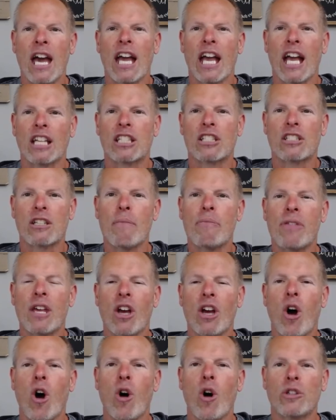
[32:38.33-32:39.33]
It's
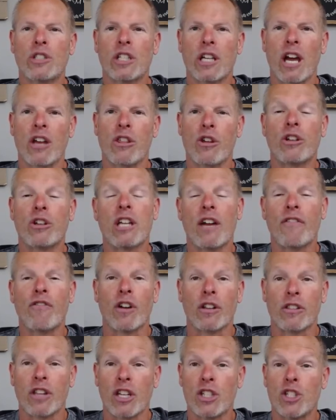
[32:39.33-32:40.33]
something altogether
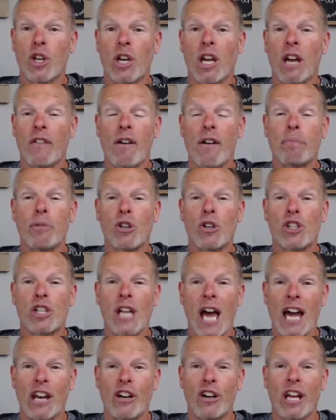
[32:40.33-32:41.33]
different that you give up your
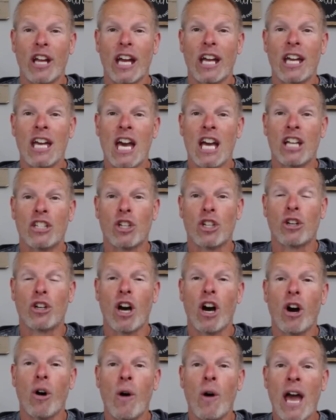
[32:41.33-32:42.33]
Saturday to
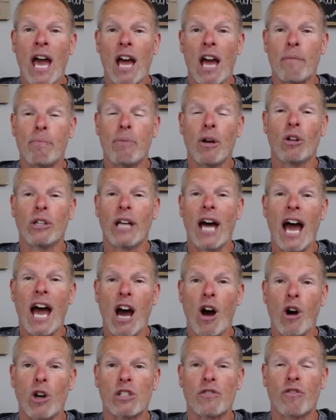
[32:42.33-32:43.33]
go and build a
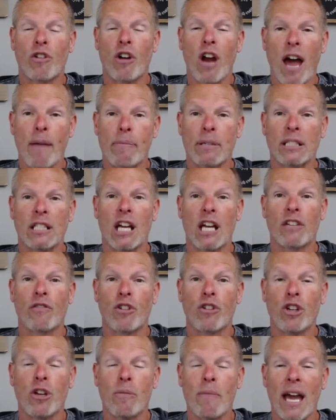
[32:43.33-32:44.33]
house for Habitats for
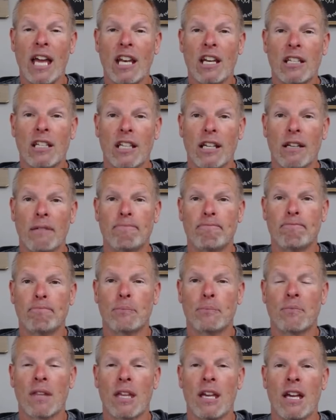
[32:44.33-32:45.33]
Humanity.
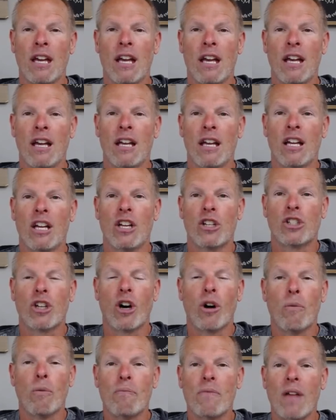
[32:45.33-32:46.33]

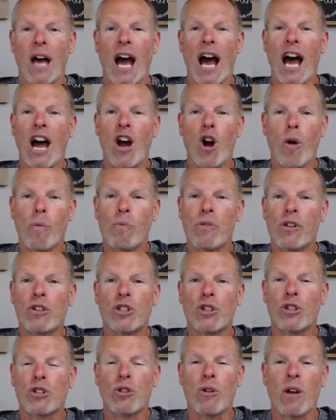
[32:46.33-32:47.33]
So I hope that
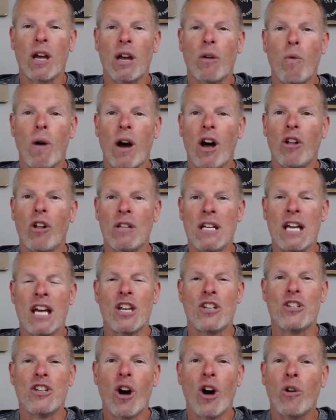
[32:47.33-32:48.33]
you're doing well.
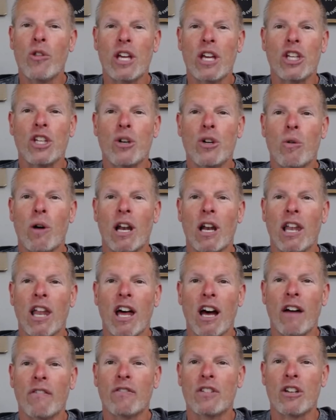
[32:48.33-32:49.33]
Know that you are
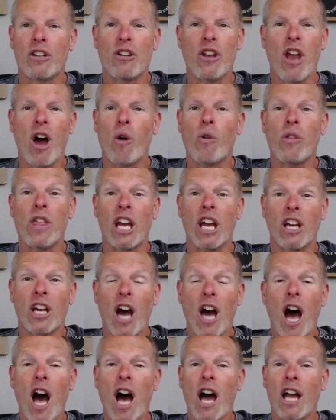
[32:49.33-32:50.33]
loved. Know that
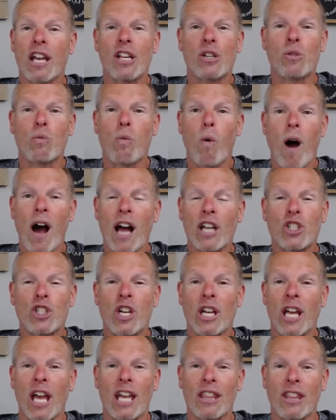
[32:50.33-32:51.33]
God is
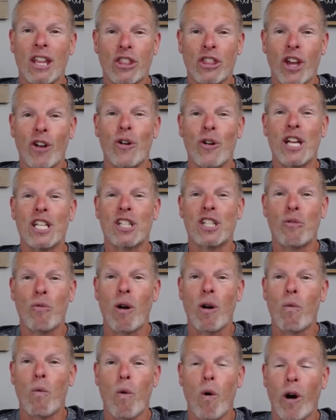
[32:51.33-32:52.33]
watching and that there is a
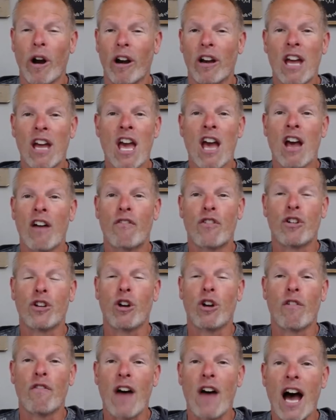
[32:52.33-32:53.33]
reward for
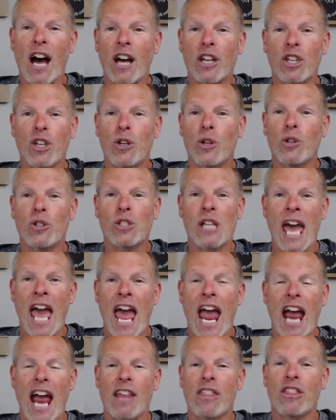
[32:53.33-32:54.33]
your values
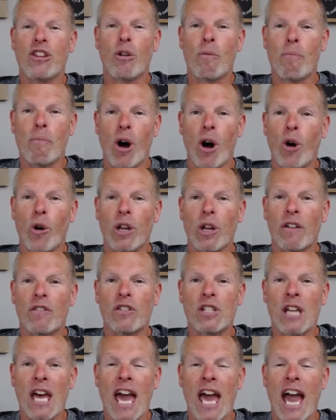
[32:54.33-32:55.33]
and your
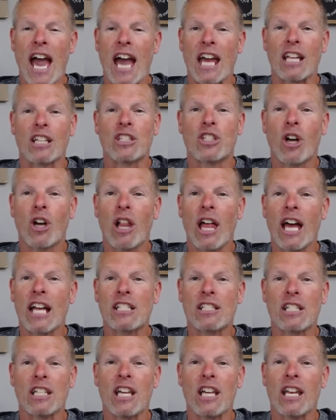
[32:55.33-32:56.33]
motives. And until I
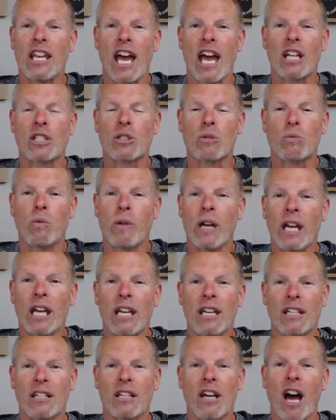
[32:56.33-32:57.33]
see you next
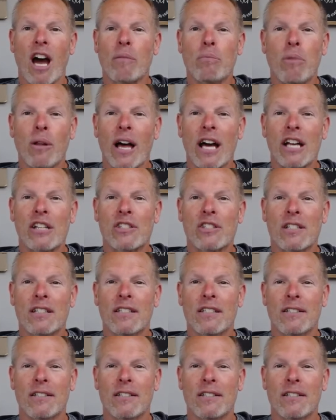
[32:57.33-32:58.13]
week, God bless.